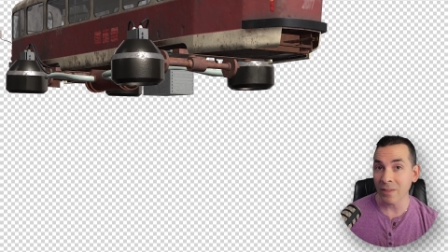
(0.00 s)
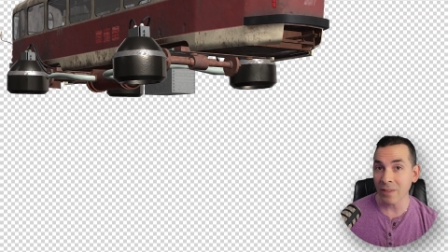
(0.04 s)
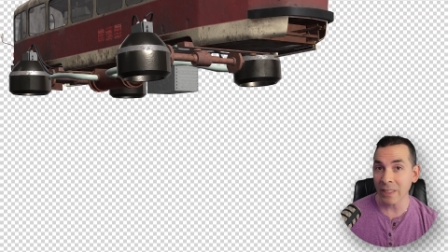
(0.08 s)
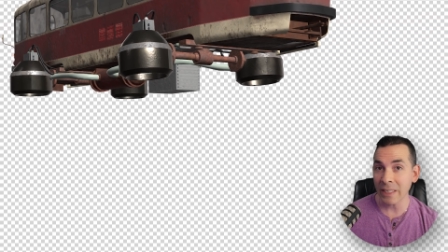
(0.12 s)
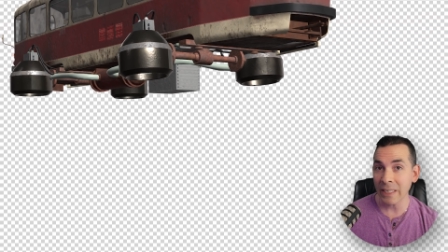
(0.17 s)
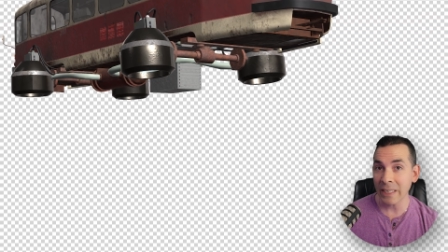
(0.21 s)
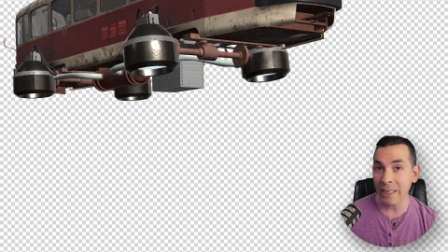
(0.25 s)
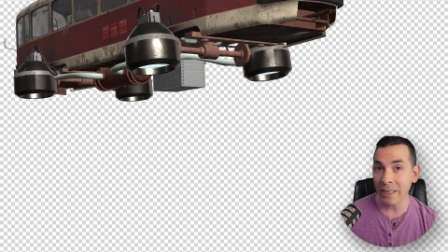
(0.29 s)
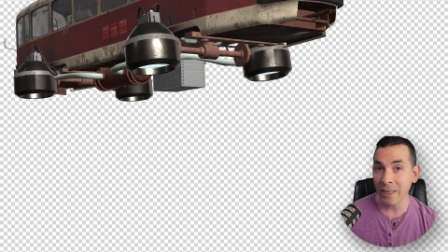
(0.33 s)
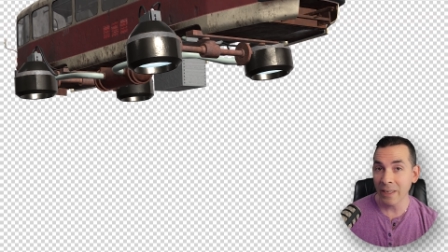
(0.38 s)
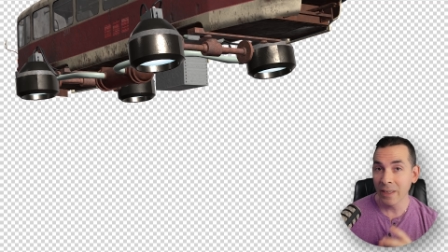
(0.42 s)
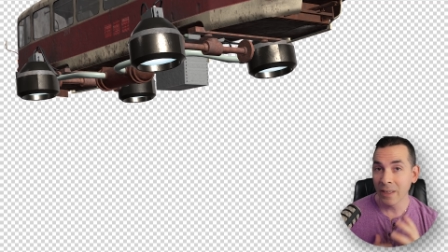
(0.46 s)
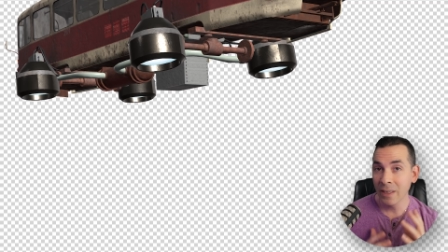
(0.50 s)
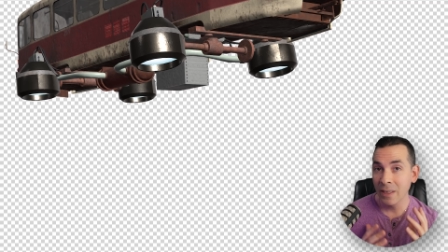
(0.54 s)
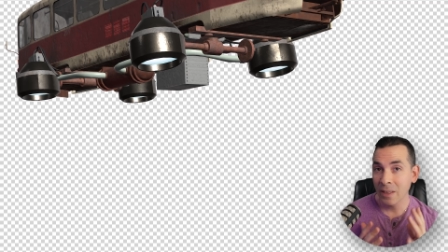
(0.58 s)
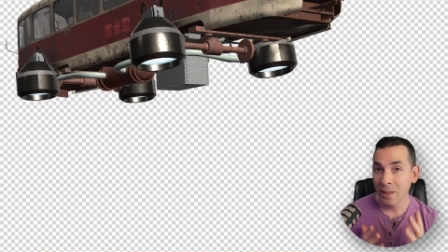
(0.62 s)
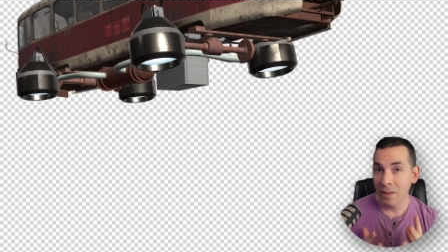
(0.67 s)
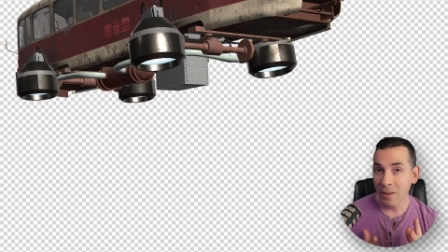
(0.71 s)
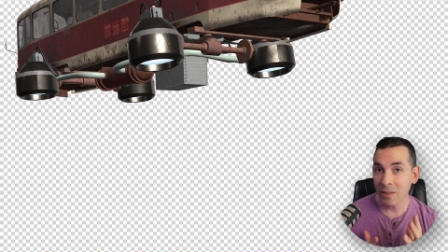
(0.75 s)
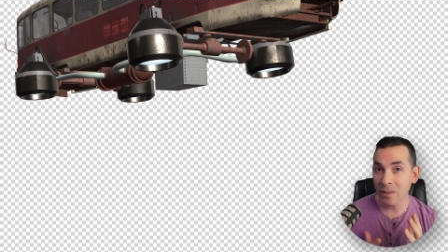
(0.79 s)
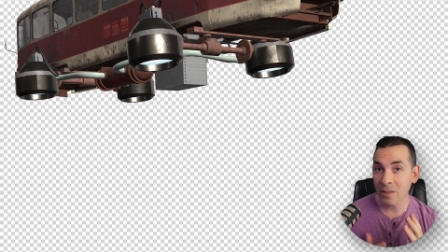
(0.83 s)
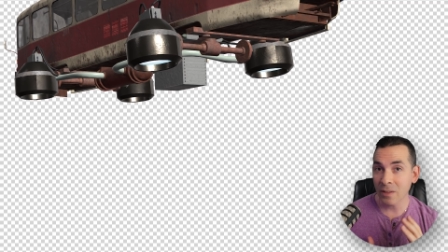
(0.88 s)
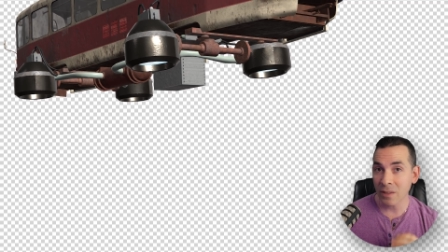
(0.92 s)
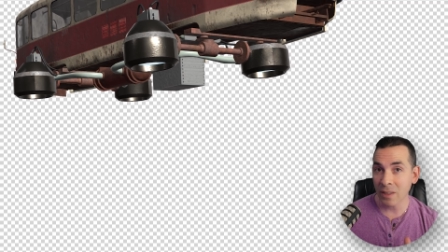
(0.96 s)
scene,
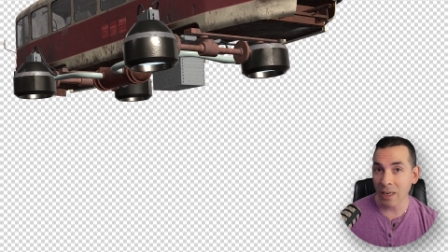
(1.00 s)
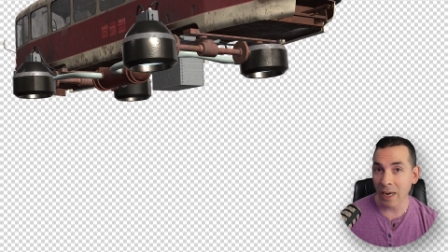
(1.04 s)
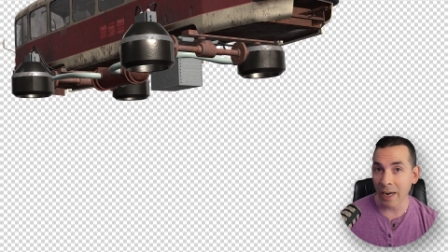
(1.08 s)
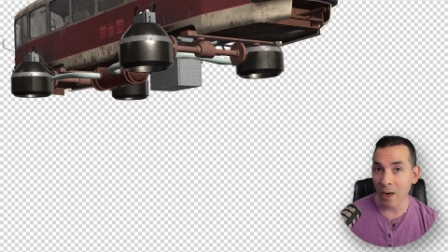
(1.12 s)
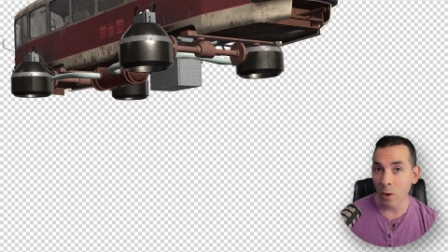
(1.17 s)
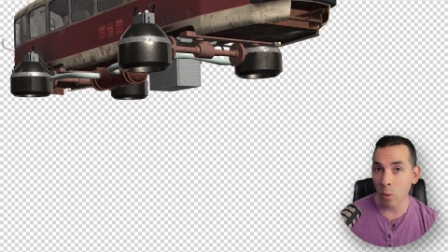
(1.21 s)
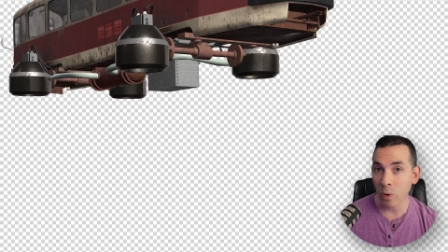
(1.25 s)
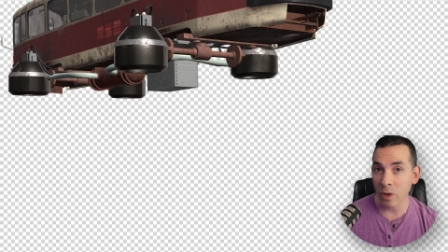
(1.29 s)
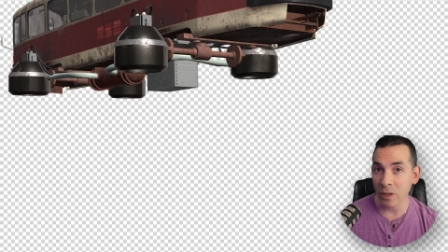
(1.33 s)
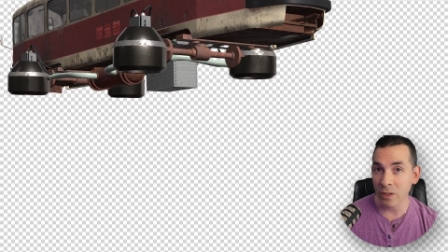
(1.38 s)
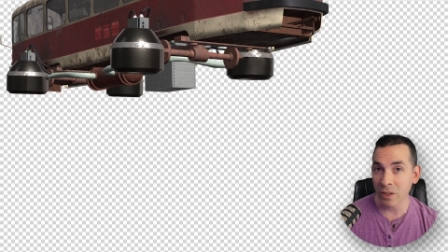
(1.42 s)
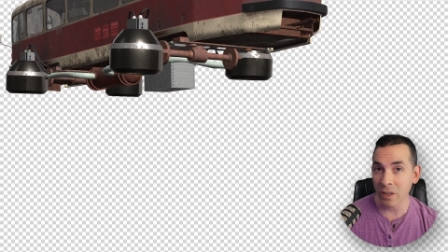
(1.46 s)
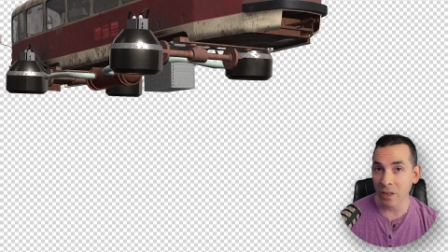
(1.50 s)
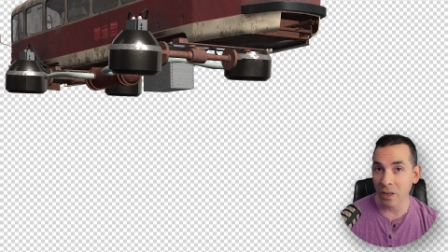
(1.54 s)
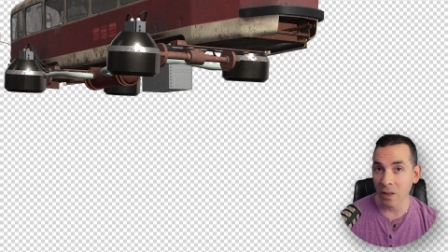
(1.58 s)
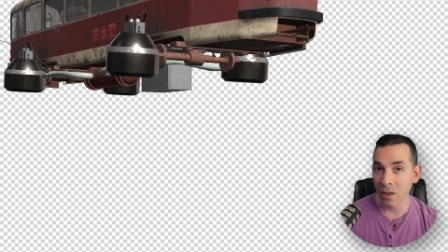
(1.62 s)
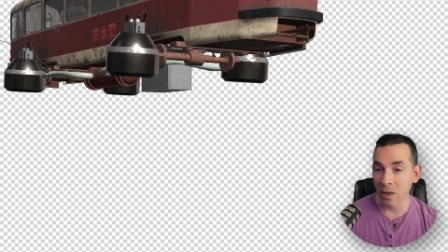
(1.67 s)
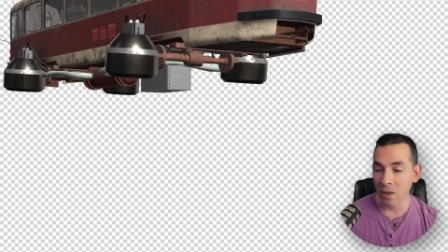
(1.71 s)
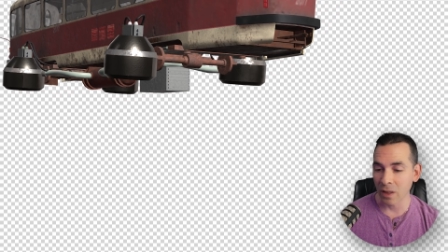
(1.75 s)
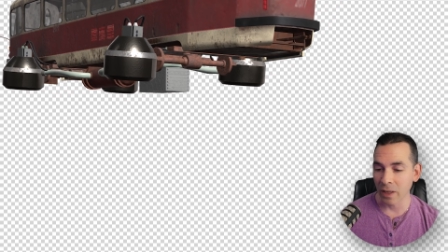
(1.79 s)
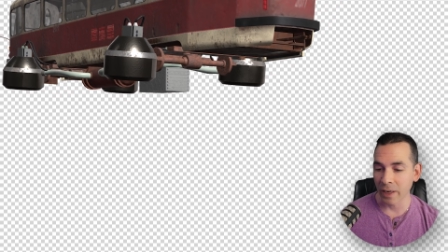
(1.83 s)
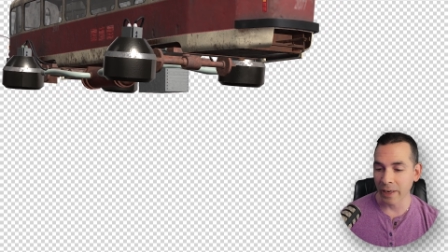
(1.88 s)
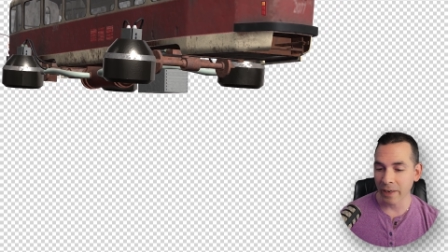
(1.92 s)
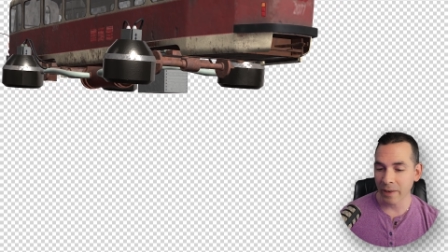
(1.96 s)
this is kind of what it's going to
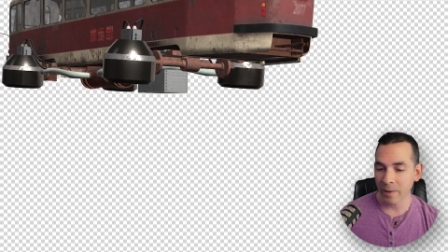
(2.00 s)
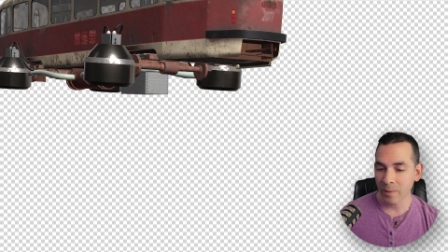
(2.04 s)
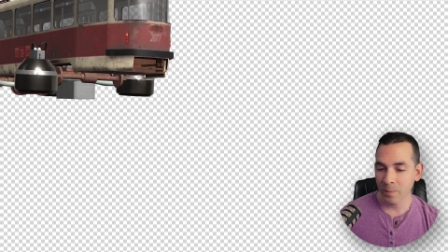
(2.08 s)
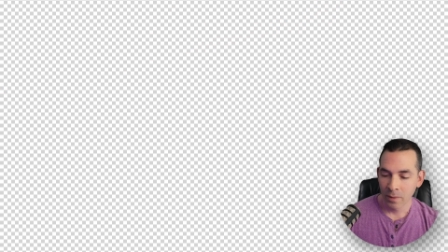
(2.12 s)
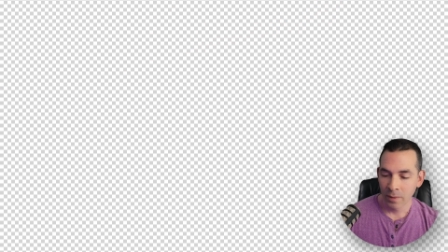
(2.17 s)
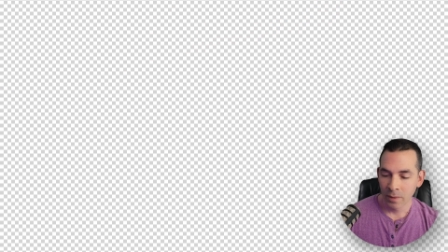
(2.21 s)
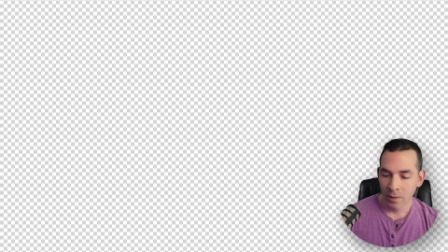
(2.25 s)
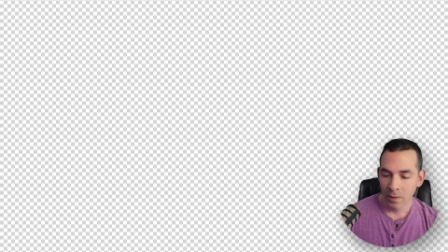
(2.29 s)
look like.